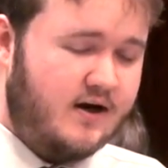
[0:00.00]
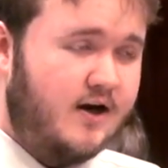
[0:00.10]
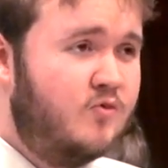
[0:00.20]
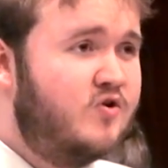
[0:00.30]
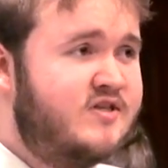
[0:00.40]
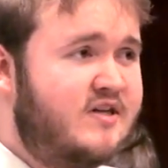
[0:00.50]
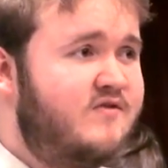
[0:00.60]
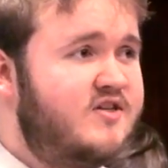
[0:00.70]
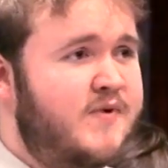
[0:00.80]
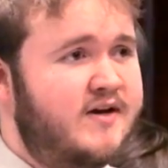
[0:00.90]
I'm looking to
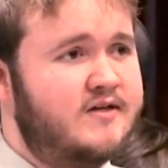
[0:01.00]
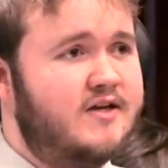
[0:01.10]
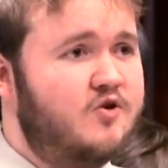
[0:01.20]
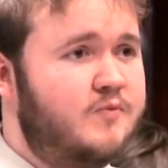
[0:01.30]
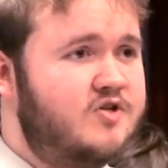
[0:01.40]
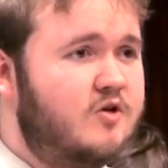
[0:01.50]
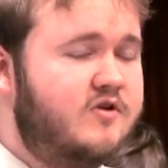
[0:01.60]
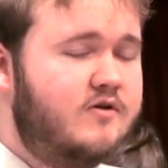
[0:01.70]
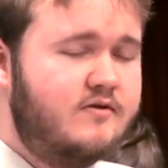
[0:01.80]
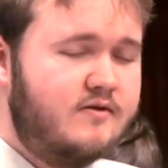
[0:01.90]
live independently up in
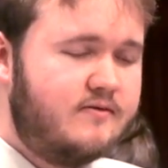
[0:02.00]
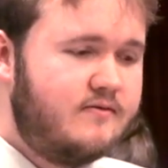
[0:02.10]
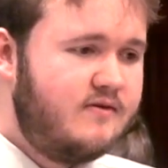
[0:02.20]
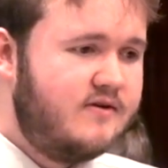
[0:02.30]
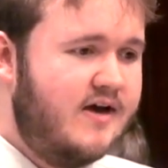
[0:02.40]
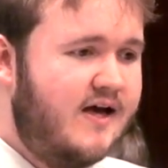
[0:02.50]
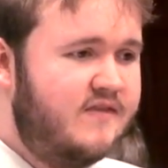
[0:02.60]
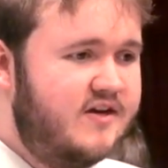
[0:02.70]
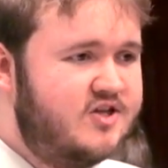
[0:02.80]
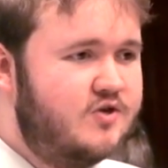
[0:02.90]
Dublin, and
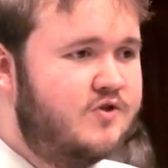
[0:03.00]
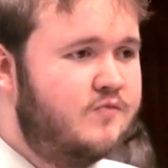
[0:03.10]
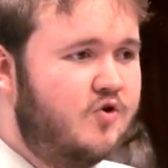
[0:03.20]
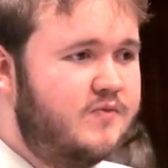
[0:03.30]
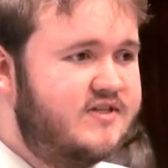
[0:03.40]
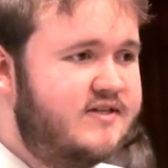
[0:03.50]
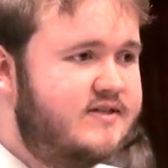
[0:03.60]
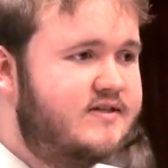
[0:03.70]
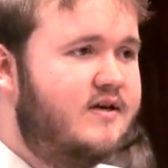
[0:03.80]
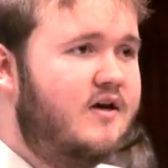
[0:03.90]
the issue at the moment
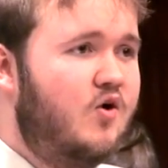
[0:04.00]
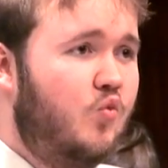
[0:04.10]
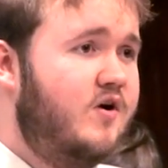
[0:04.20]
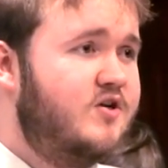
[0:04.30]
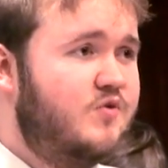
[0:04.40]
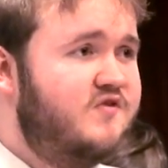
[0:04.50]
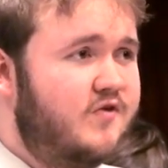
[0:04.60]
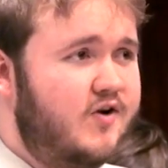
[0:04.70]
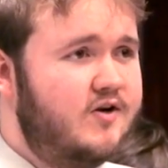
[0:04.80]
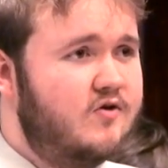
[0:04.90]
is, where is my
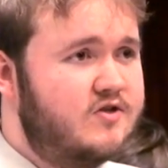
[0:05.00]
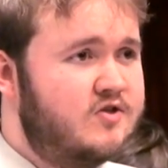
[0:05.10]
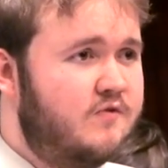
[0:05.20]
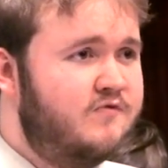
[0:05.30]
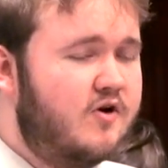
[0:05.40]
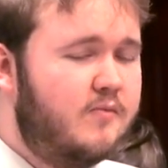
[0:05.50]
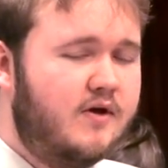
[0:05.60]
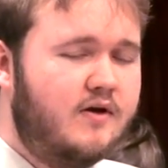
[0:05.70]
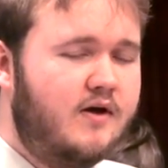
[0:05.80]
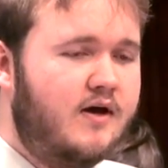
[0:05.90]
funding going to come from?
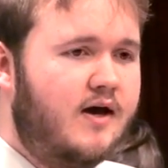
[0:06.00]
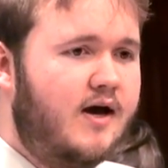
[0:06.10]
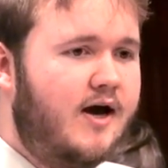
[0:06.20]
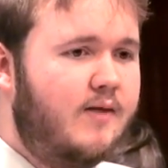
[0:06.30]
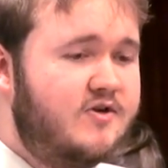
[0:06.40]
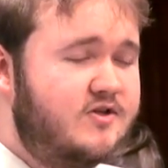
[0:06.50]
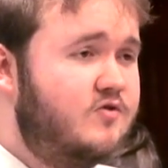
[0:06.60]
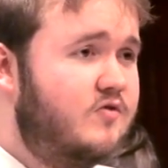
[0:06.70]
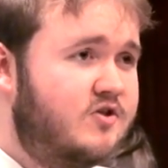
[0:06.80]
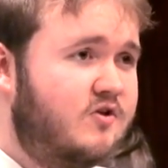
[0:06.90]
Is it
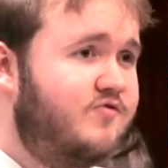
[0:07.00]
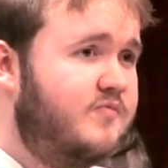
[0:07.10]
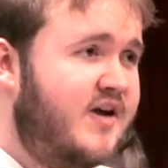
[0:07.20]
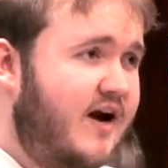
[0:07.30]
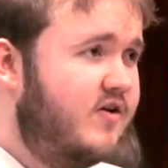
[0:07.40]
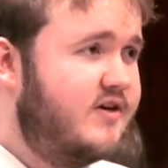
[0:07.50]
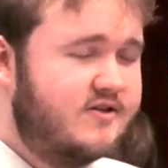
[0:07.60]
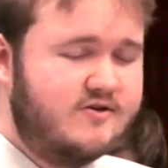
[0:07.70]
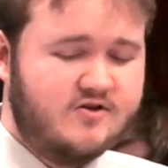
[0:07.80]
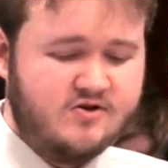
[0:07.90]
going to come from Kerry?
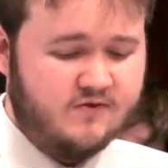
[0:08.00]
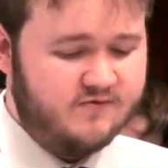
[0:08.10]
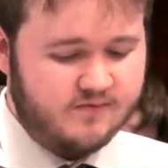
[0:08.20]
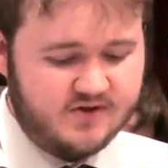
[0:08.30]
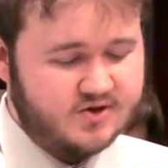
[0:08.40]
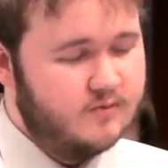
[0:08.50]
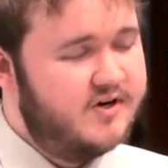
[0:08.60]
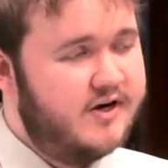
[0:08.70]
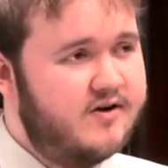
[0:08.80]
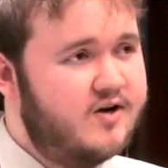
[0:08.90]
Is it going to come from the
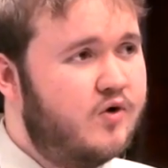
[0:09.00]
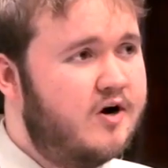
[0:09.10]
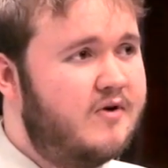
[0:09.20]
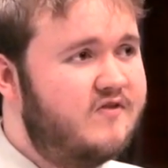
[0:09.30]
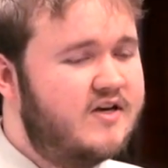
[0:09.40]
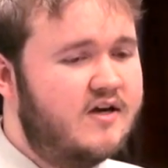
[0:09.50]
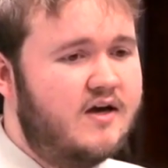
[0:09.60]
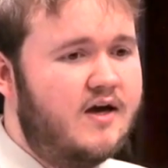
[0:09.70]
Dublin area where I'm living,